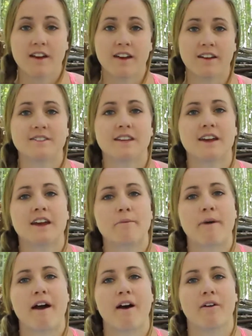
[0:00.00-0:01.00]
He's thinking
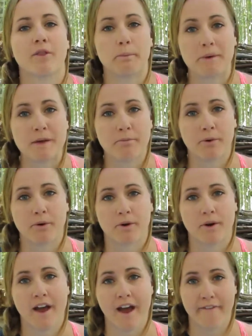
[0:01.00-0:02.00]
about the
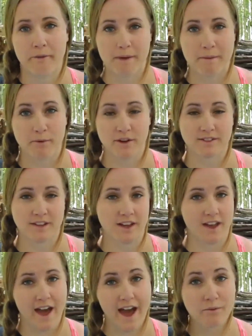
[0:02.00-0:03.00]
people and the memories that
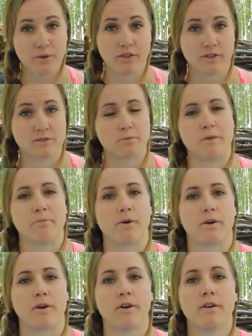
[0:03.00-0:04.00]
he had with those
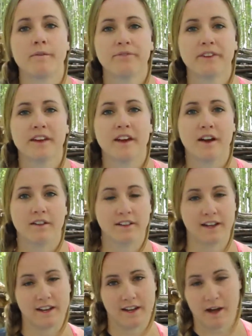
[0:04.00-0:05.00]
people
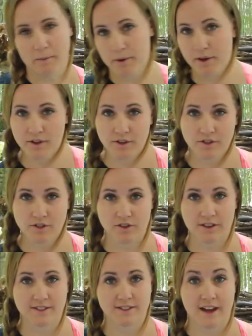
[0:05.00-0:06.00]
leading up to
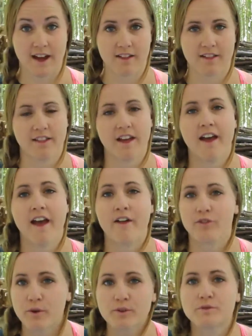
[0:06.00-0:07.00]
his death.
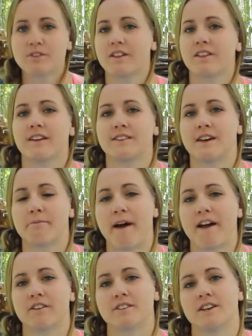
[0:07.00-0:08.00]
And those were the things that
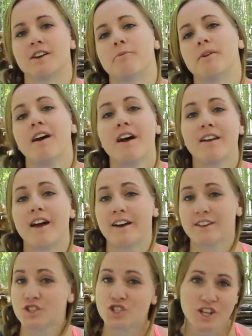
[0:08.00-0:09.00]
mattered to him. Not
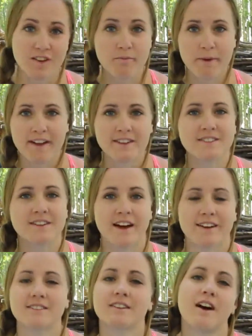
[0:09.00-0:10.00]
his achievements, not
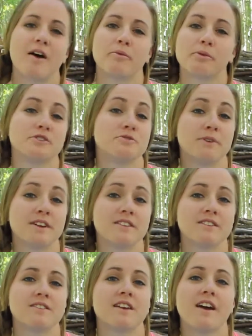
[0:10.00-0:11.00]
his
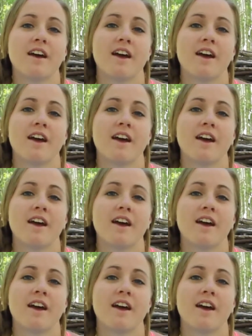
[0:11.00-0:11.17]
accomplishments.